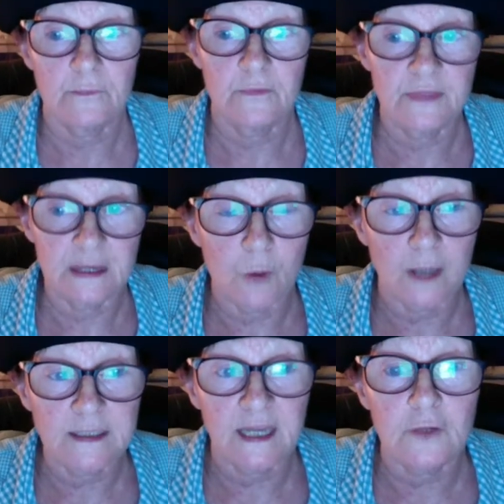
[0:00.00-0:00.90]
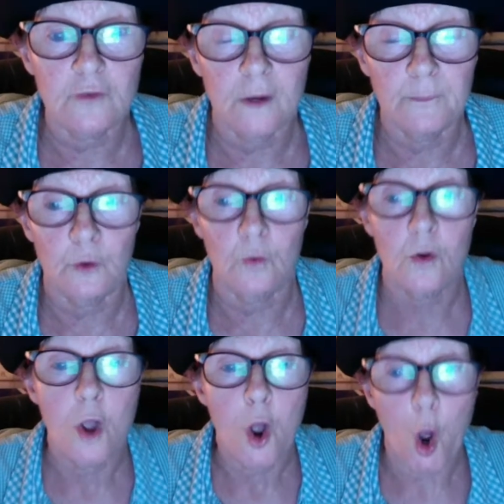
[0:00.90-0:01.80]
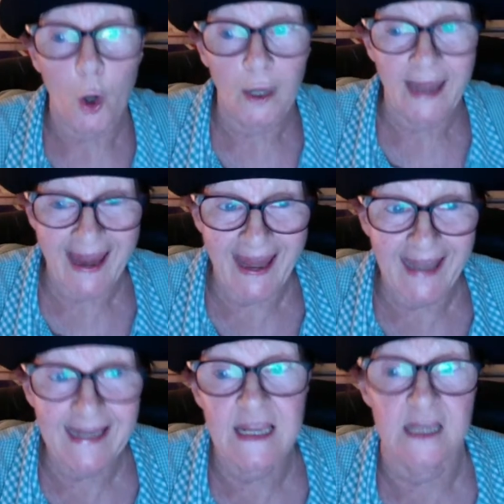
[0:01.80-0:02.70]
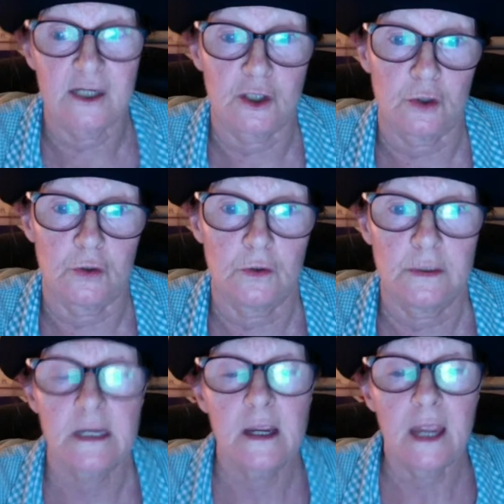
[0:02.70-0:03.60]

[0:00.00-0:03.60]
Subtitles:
the Waitangi Tribunal, on any issues,